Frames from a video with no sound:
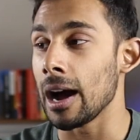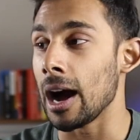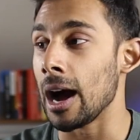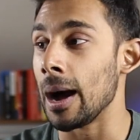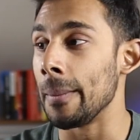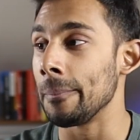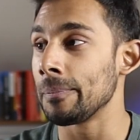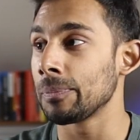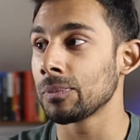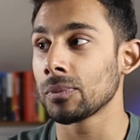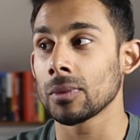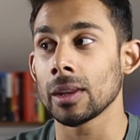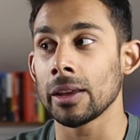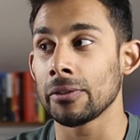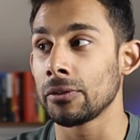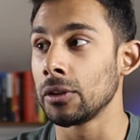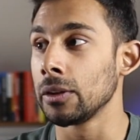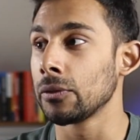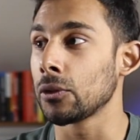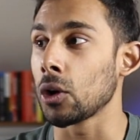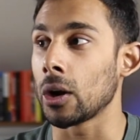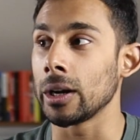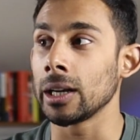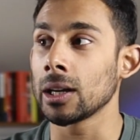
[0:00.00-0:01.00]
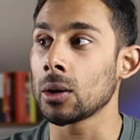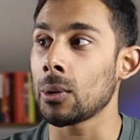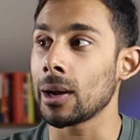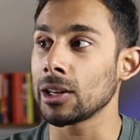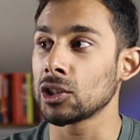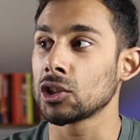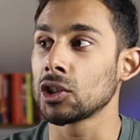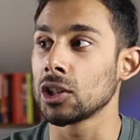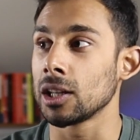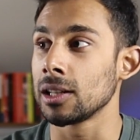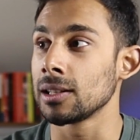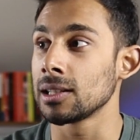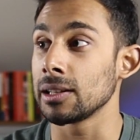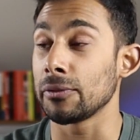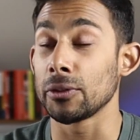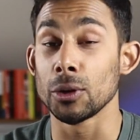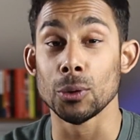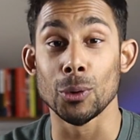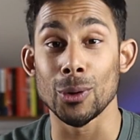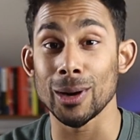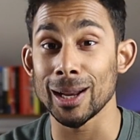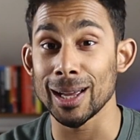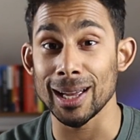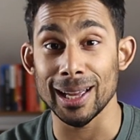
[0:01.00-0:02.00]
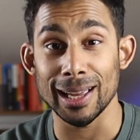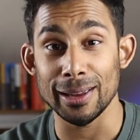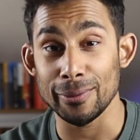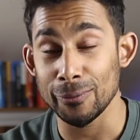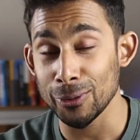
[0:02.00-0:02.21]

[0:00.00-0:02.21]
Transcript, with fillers: Um, if you've got any questions, if you wanna,